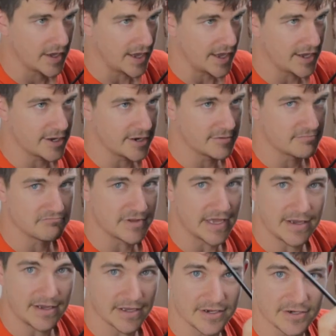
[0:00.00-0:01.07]
And
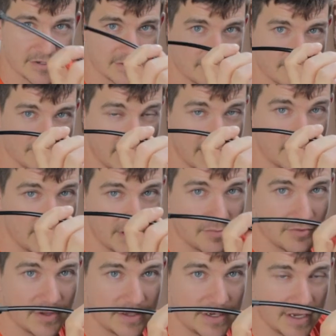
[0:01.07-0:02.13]
they can be
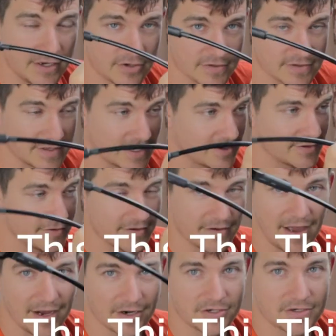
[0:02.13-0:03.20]
completely dangerous. They could
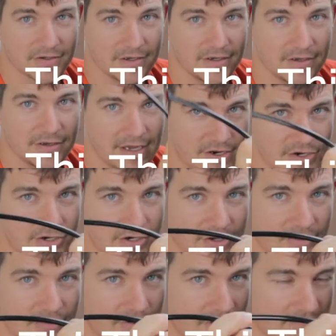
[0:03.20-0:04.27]
actually injure
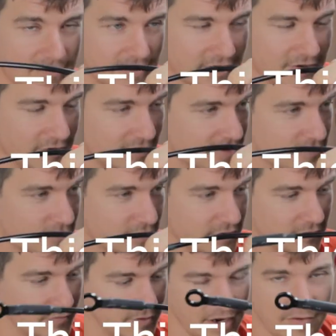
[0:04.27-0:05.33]
you, even kill you
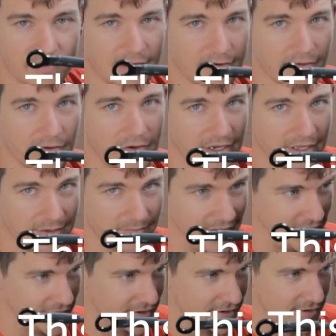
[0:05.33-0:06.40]
with whatever you're loading on the
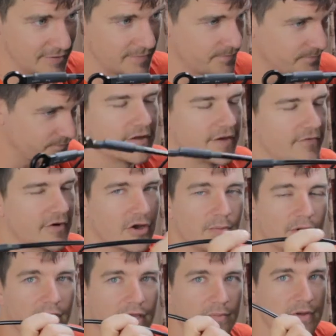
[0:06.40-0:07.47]
back of here. If you're
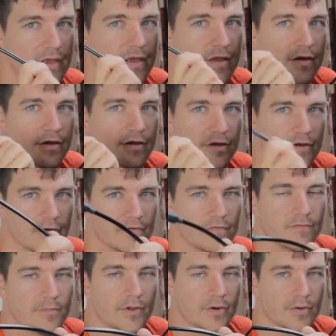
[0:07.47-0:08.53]
hillbilly like me, you're
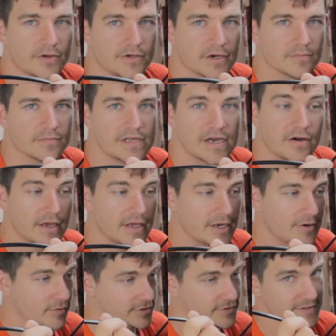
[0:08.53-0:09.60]
familiar with the term
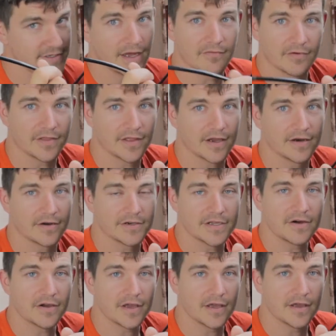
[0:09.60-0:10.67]
tailgating, where you set everything on your
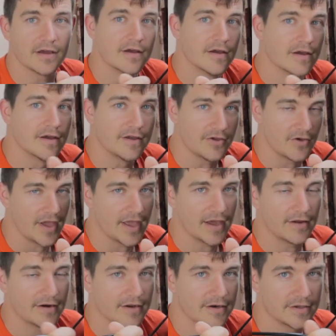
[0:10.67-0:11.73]
tailgate, you hang
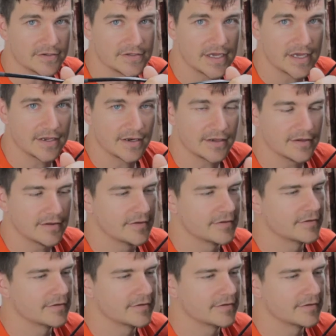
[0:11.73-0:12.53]
on it, you stand on it.